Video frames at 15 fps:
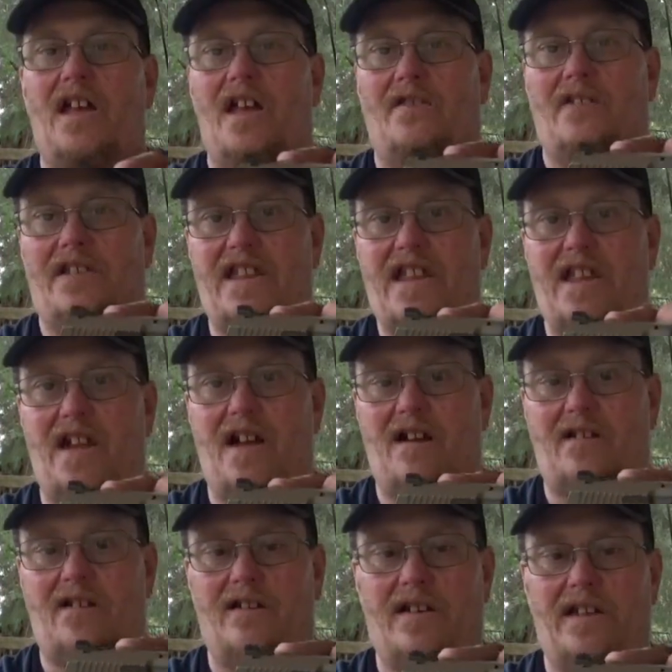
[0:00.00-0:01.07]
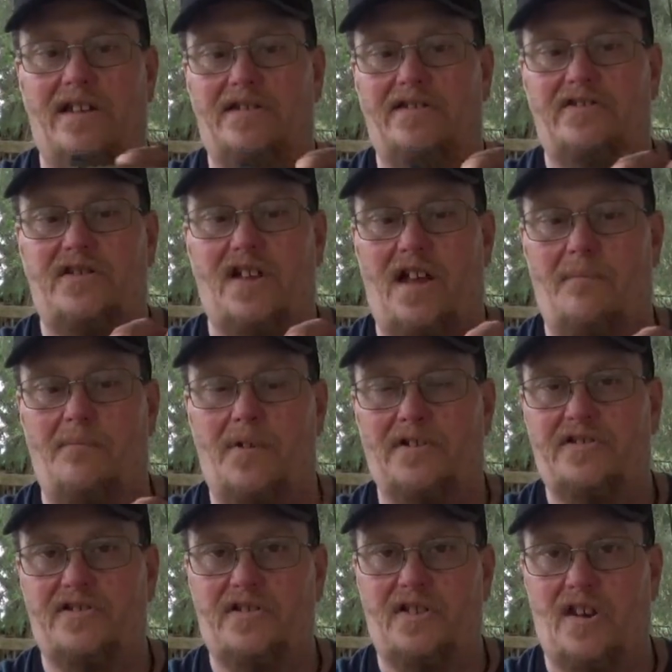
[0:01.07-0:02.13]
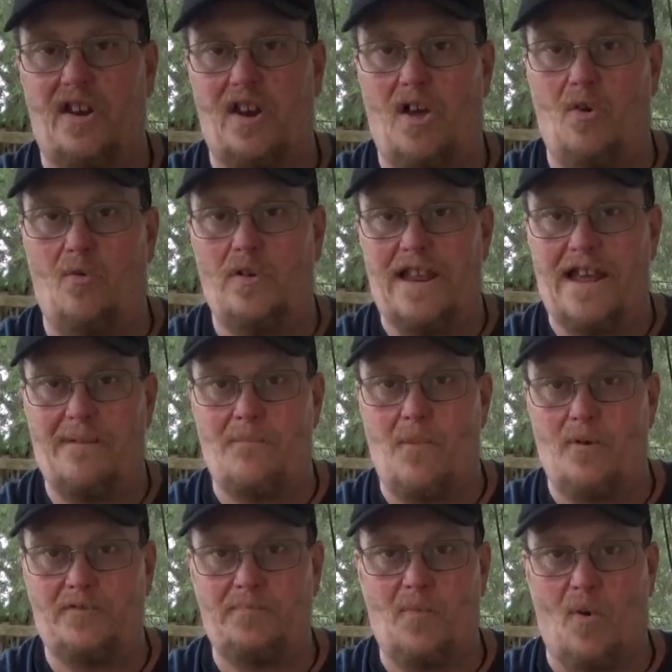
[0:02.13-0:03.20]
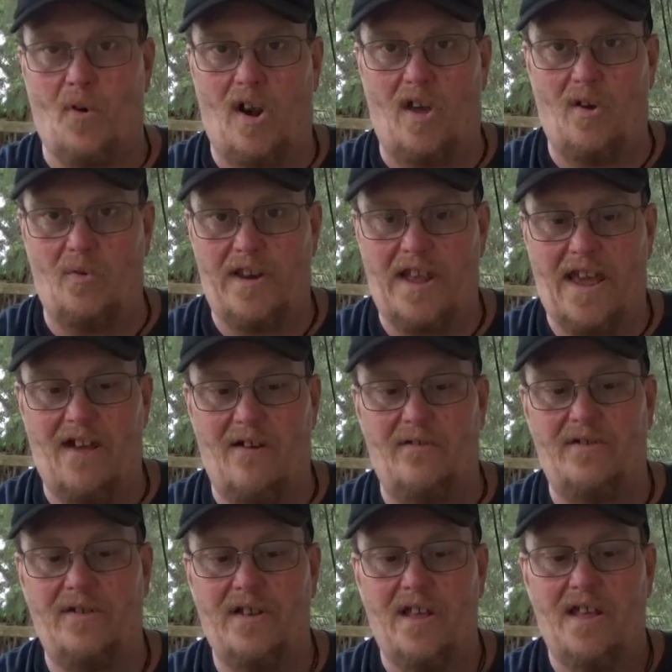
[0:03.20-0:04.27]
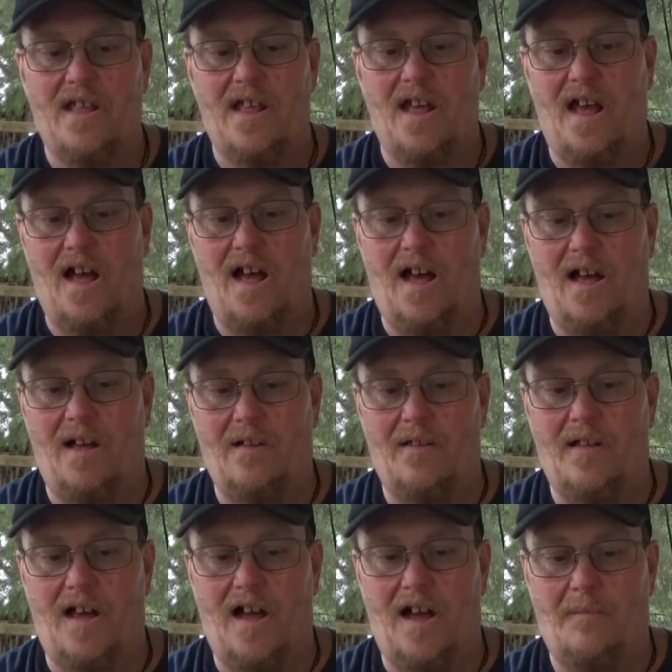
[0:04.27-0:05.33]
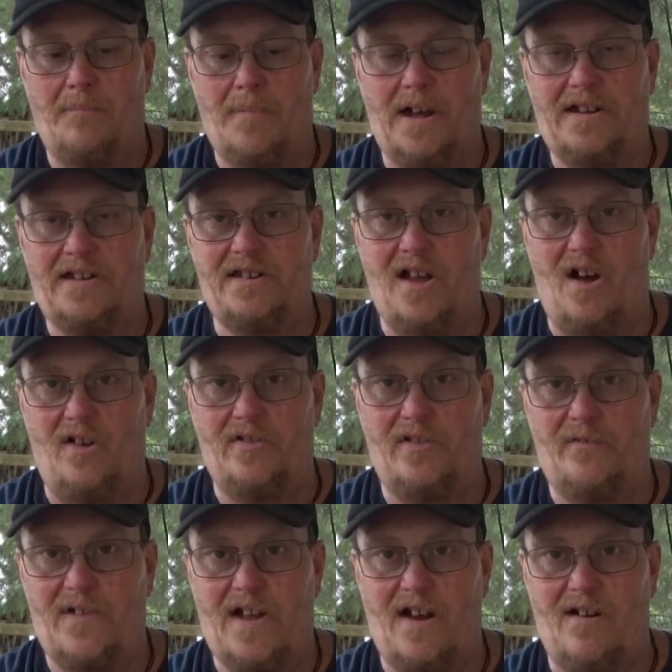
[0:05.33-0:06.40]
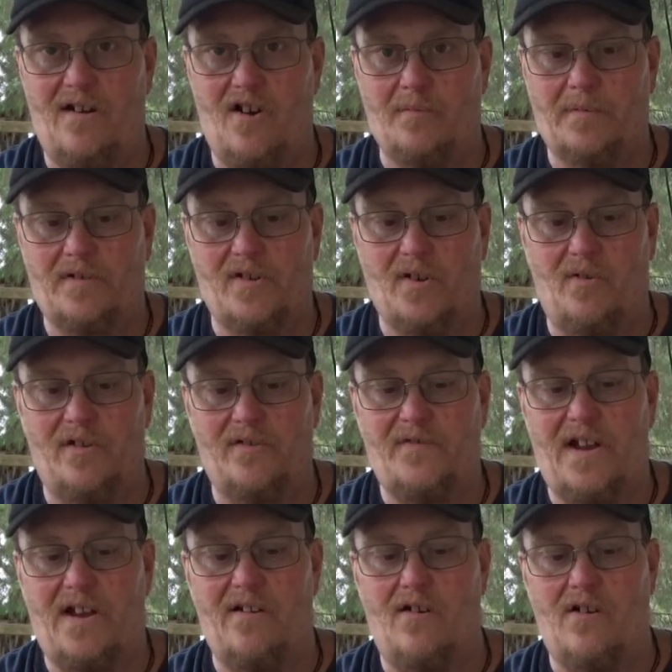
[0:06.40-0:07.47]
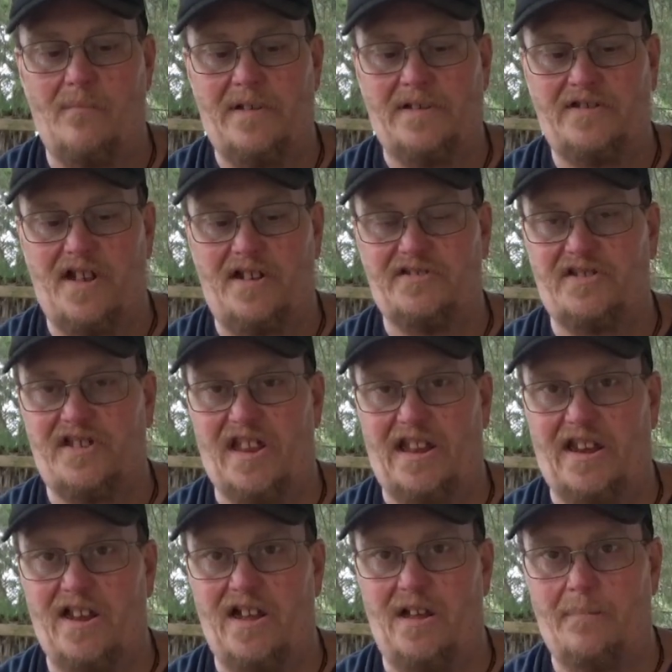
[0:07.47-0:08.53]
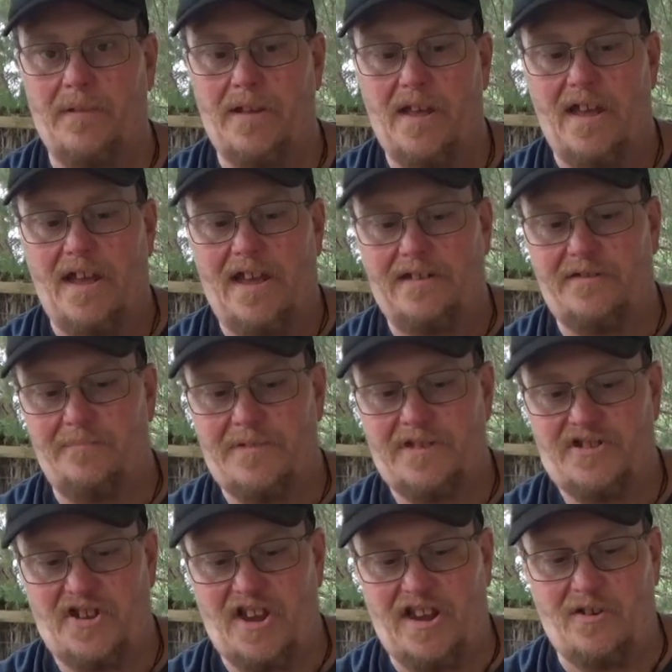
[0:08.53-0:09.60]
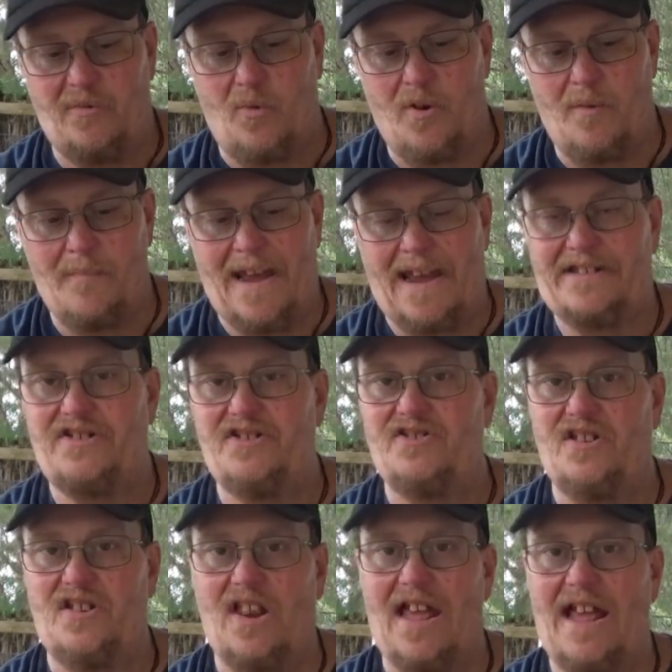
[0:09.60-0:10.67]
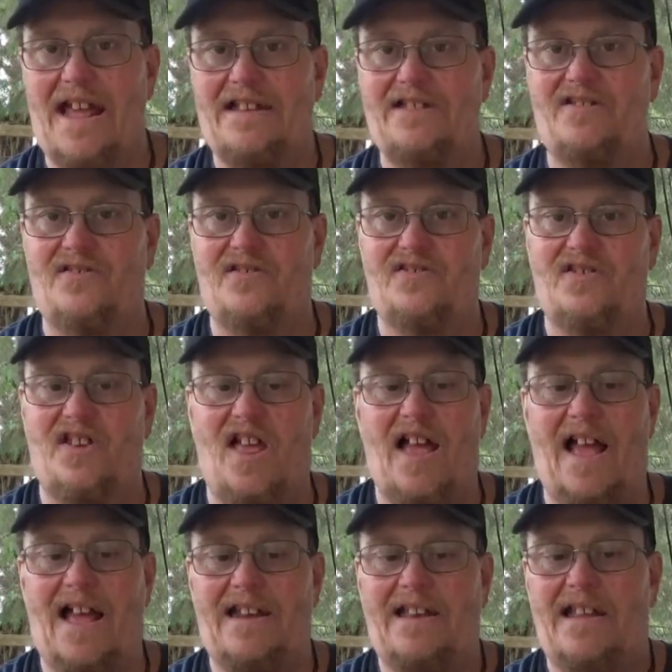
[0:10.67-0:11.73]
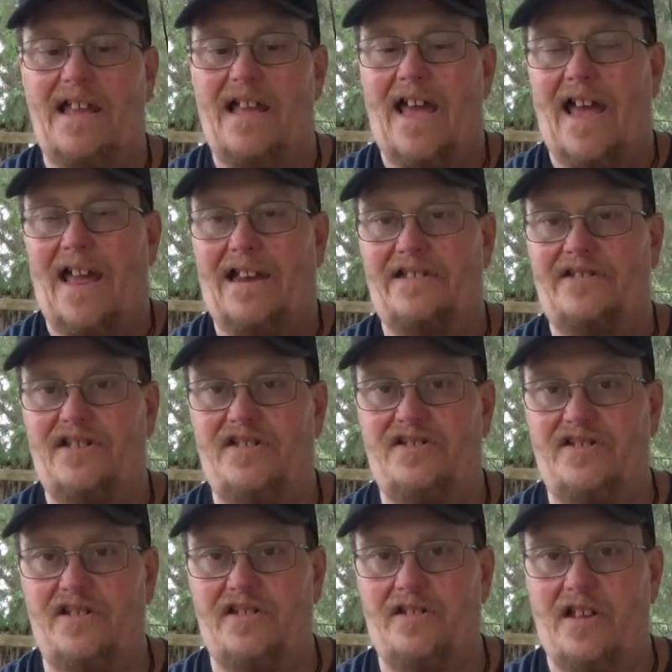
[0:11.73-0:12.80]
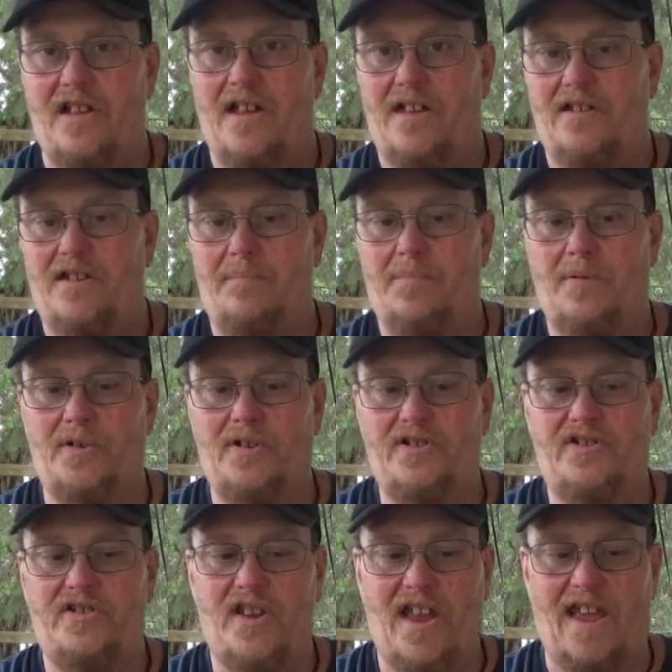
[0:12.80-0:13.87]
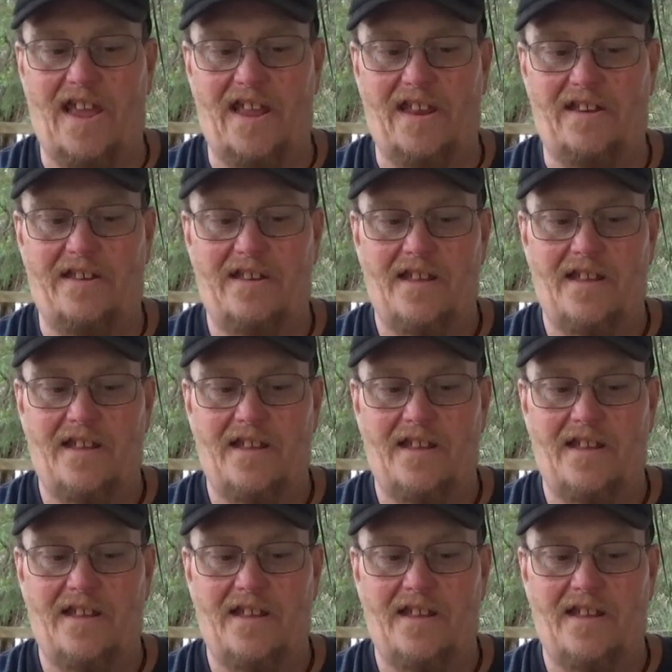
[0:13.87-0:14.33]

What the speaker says: The decocker is a much more low down button on the firearm, control on the firearm. It's not sticking up. It's machined to where it matches the lines of the slide, and it's easy to push, and